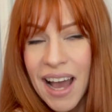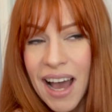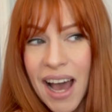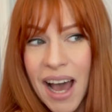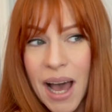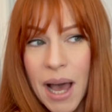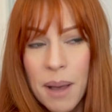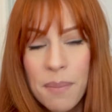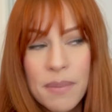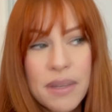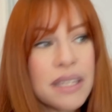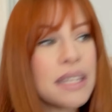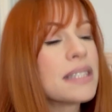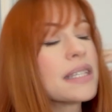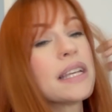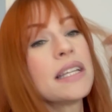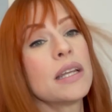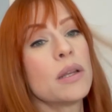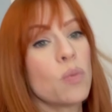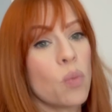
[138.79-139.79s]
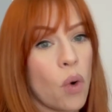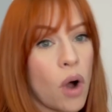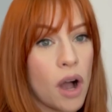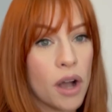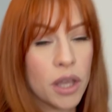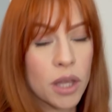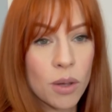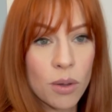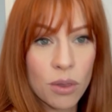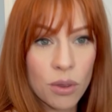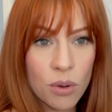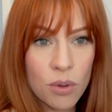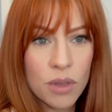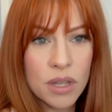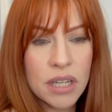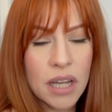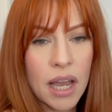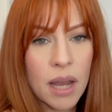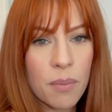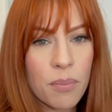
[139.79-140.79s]
Since I didn't walk you through the
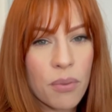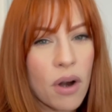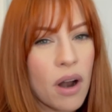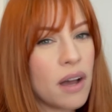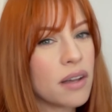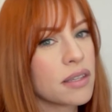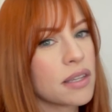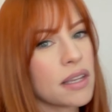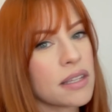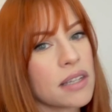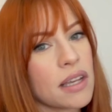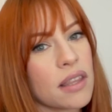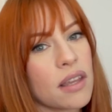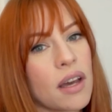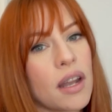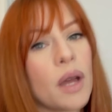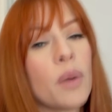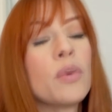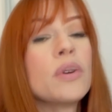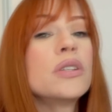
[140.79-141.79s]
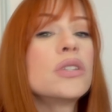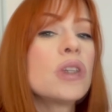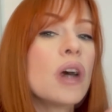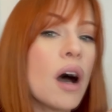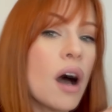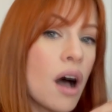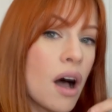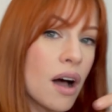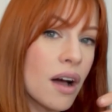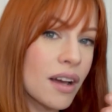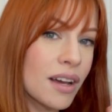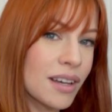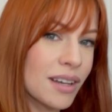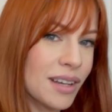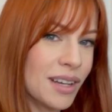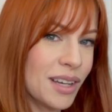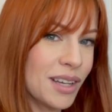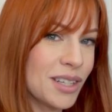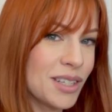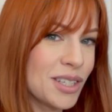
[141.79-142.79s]
dyeing process, I thought I would talk
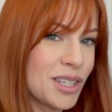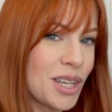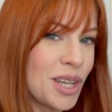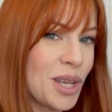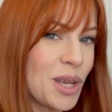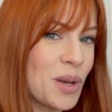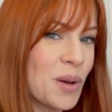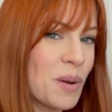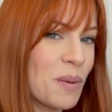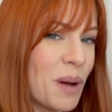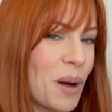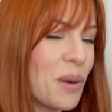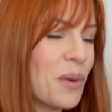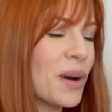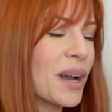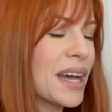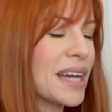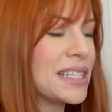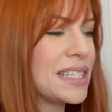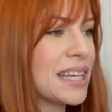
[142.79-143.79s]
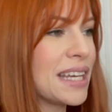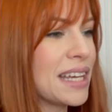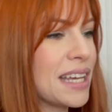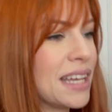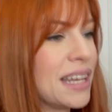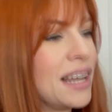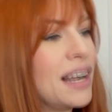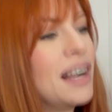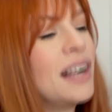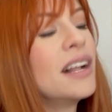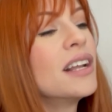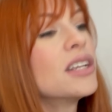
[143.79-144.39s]
to you about what I did.